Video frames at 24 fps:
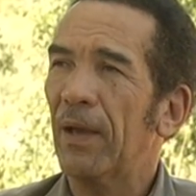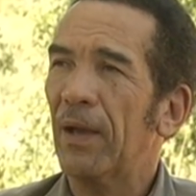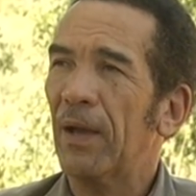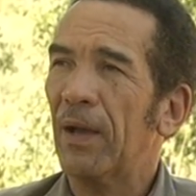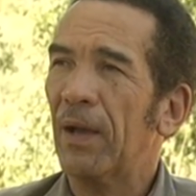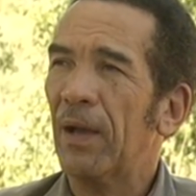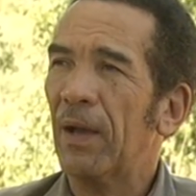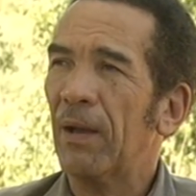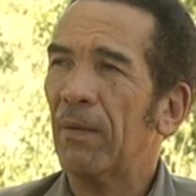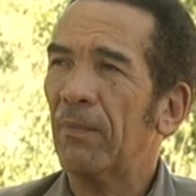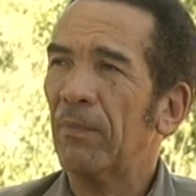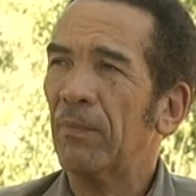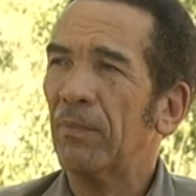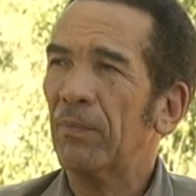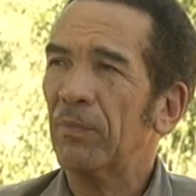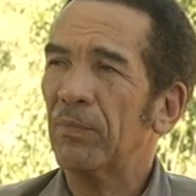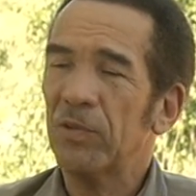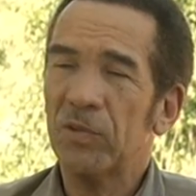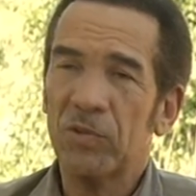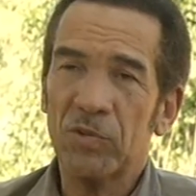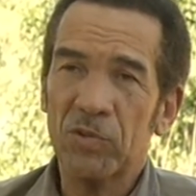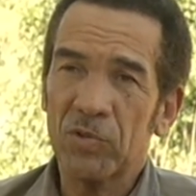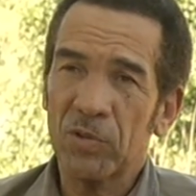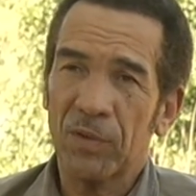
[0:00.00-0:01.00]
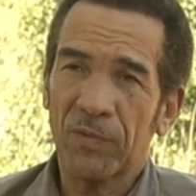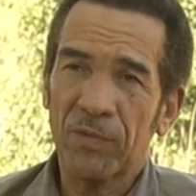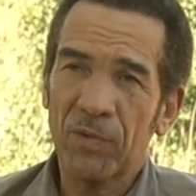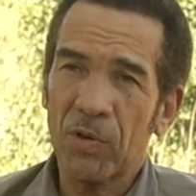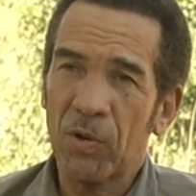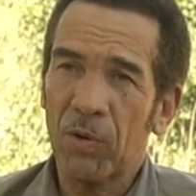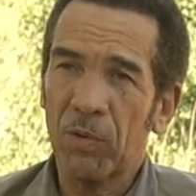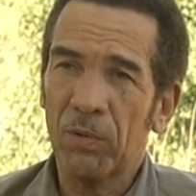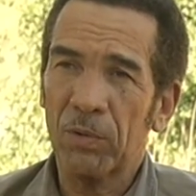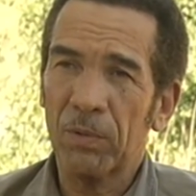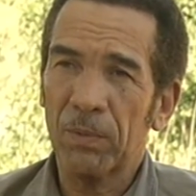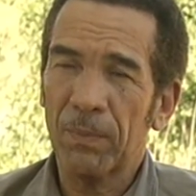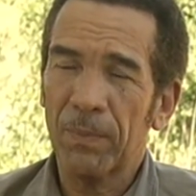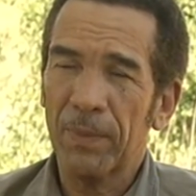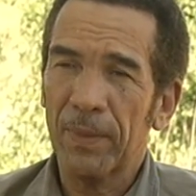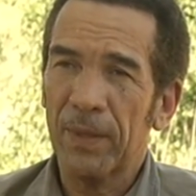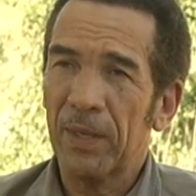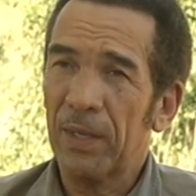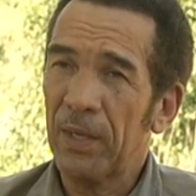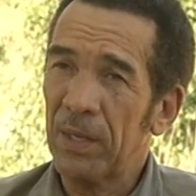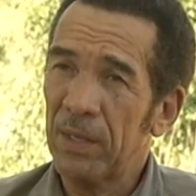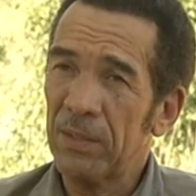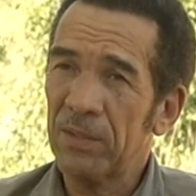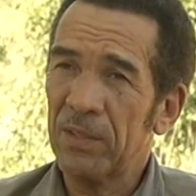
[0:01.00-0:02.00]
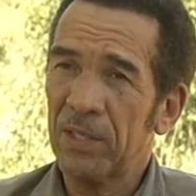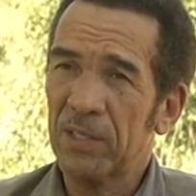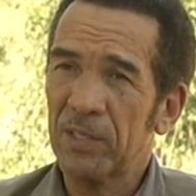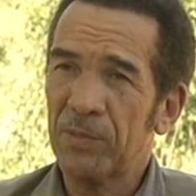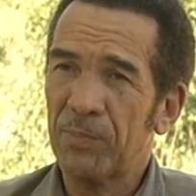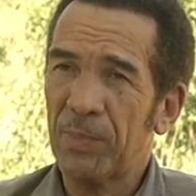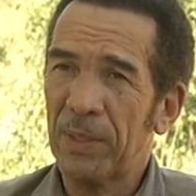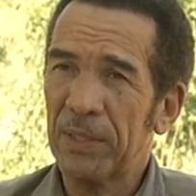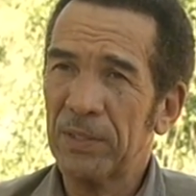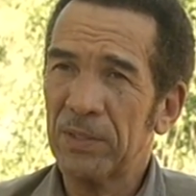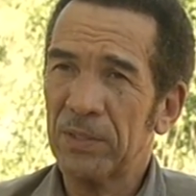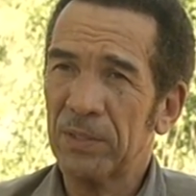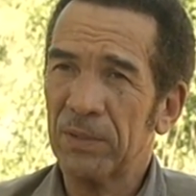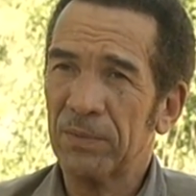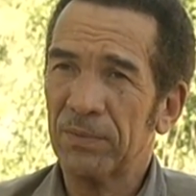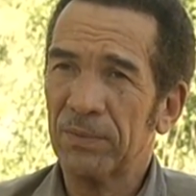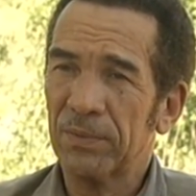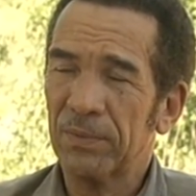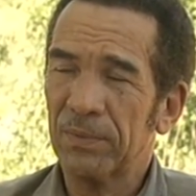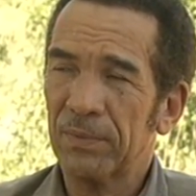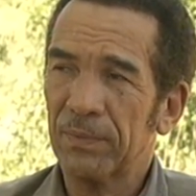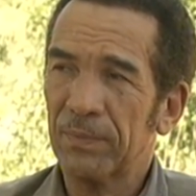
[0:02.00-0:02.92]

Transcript: um, the use of coal is expensive.